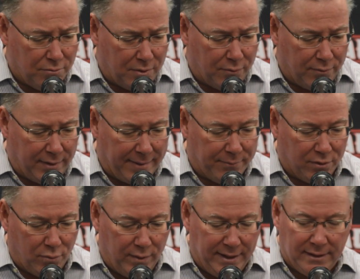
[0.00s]
but we were able to
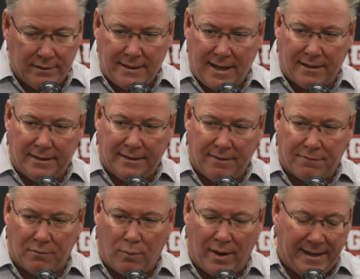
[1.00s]
win kind of in
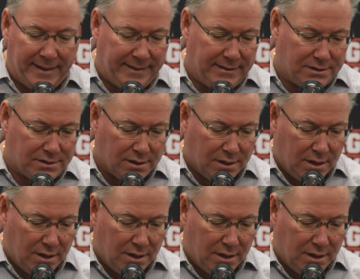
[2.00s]
different ways.